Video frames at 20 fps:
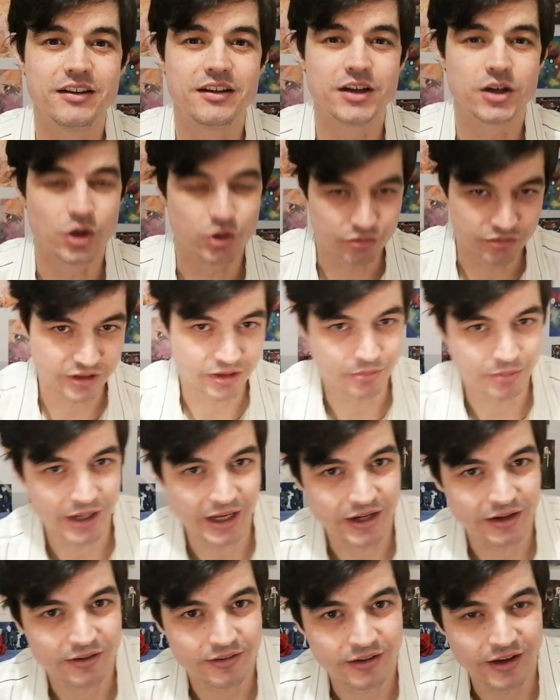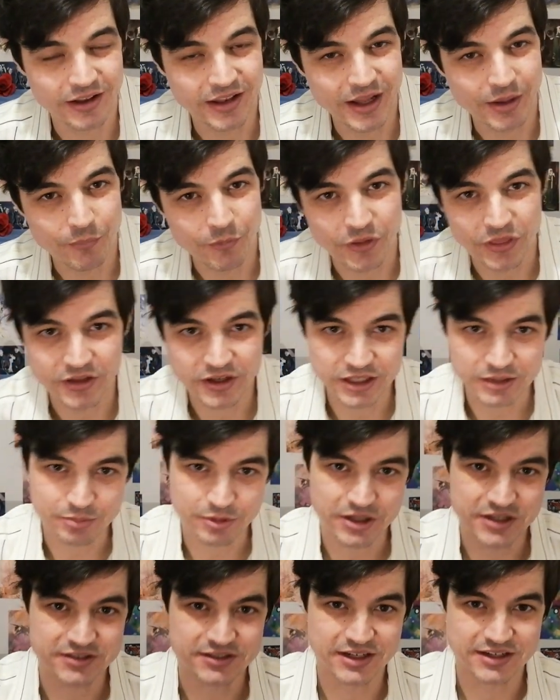It got really bad. And then when the
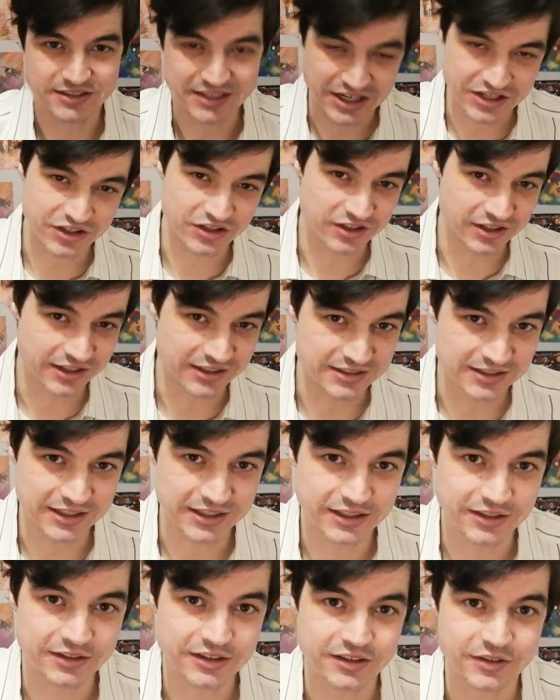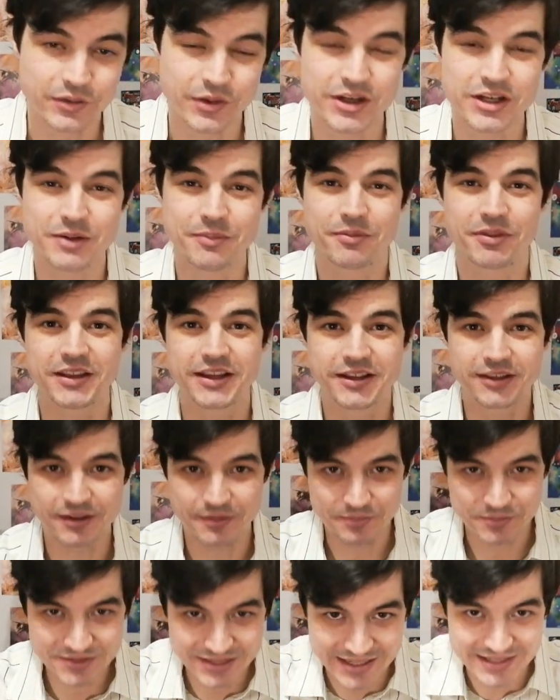depersonalization kicked in, you end up
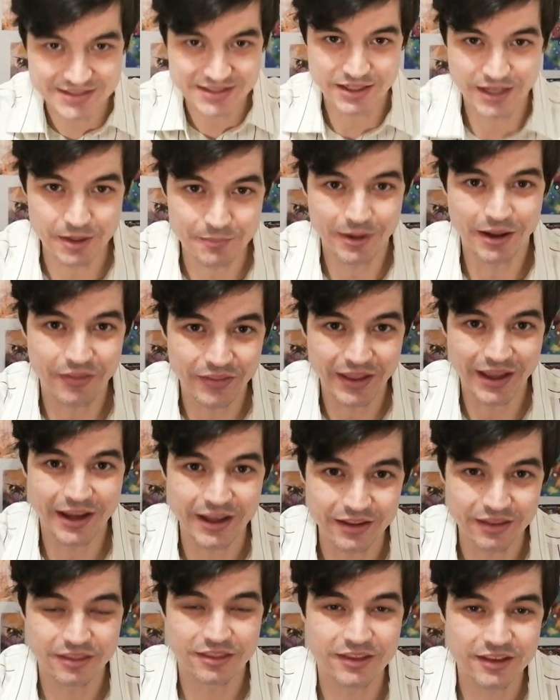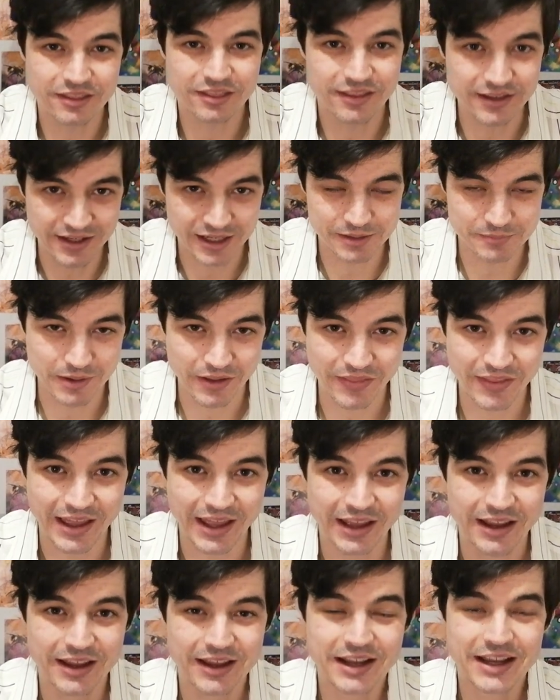obsessing about that and thinking about
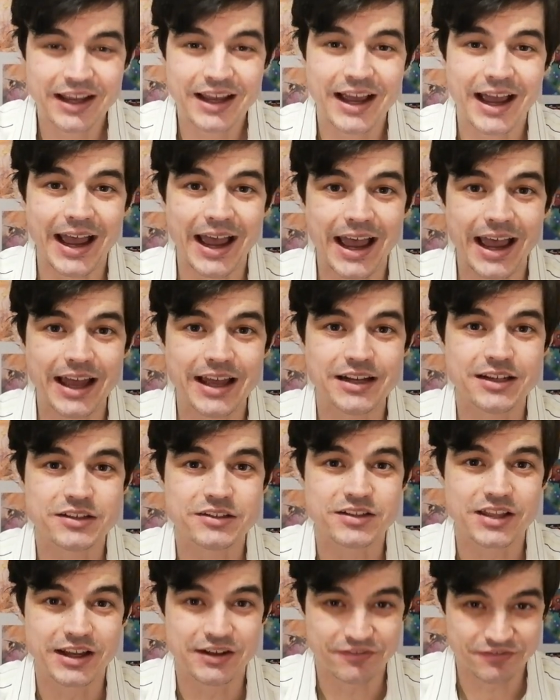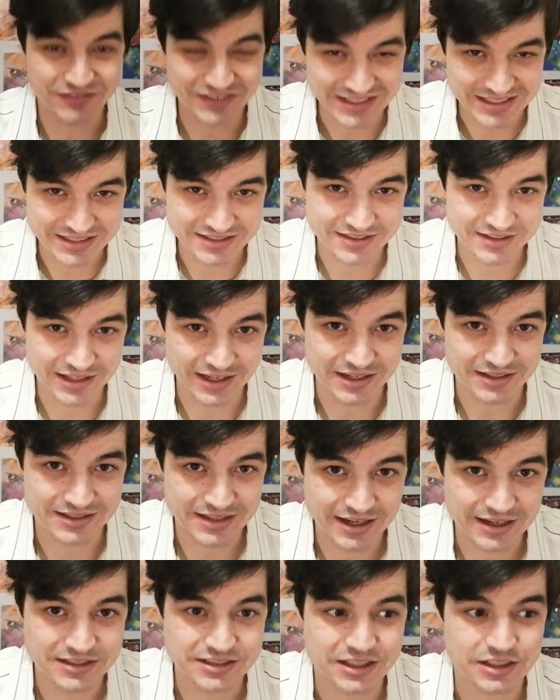that. And that feeds the
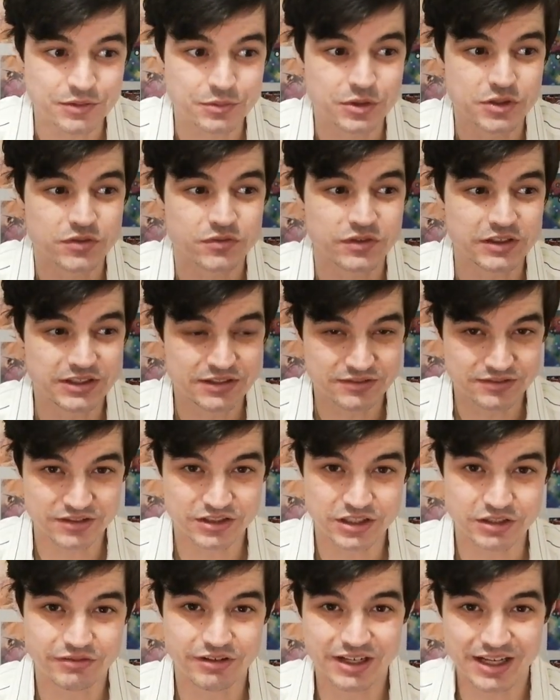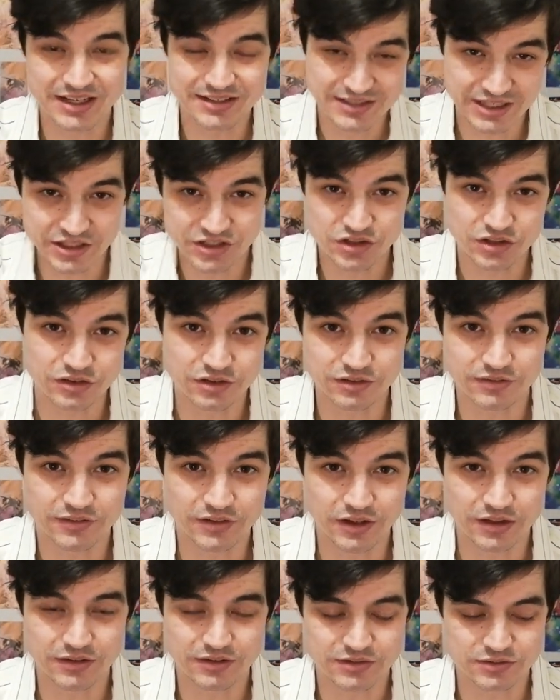anxiety, which feeds the derealization,
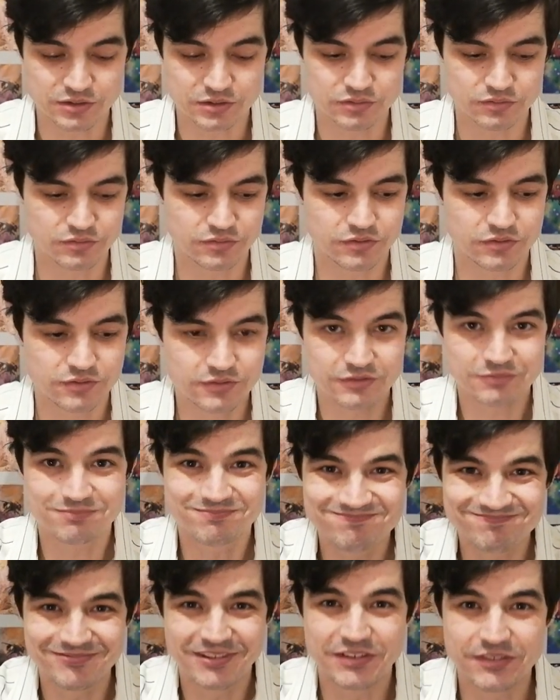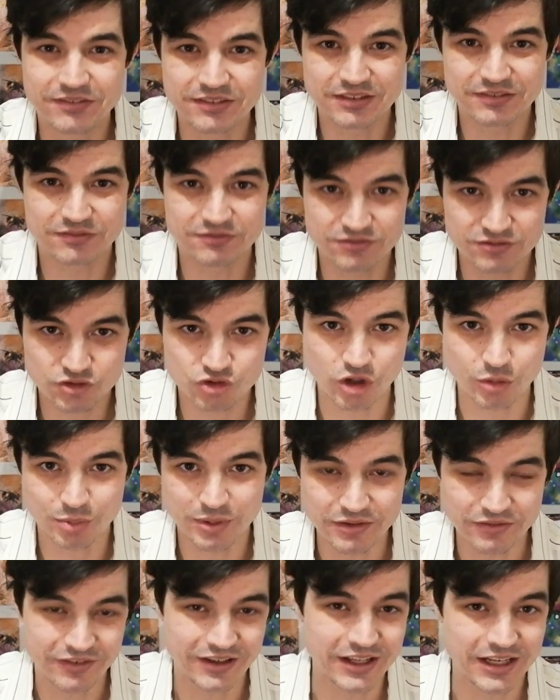the sort of
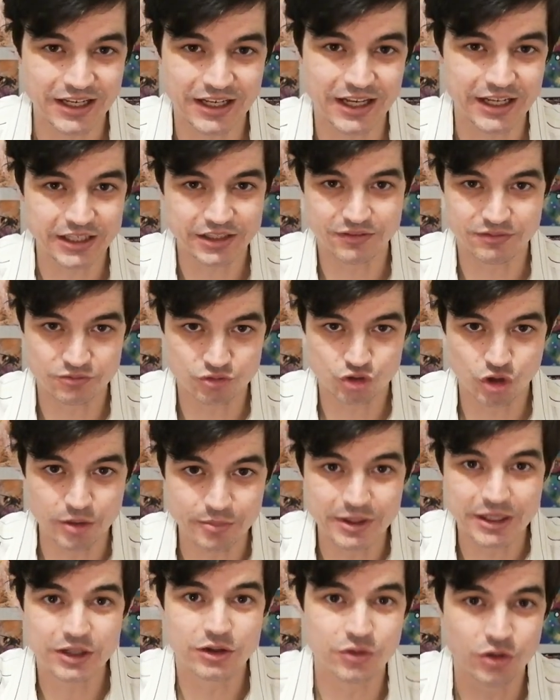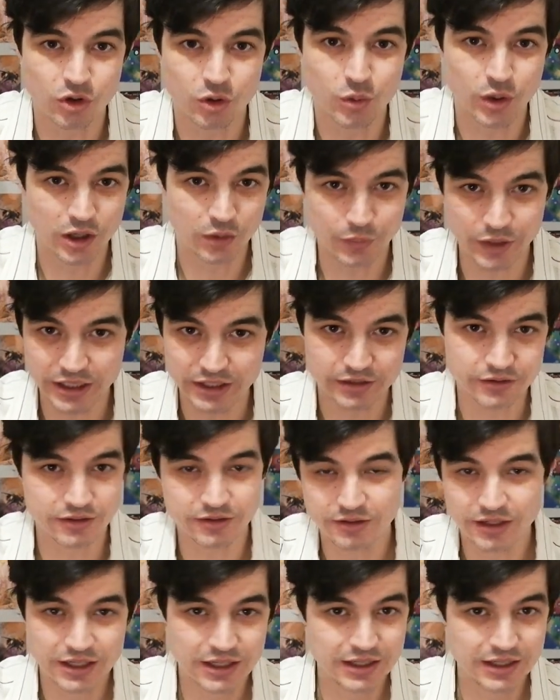trippy feeling like you're dreaming or not quite awake, and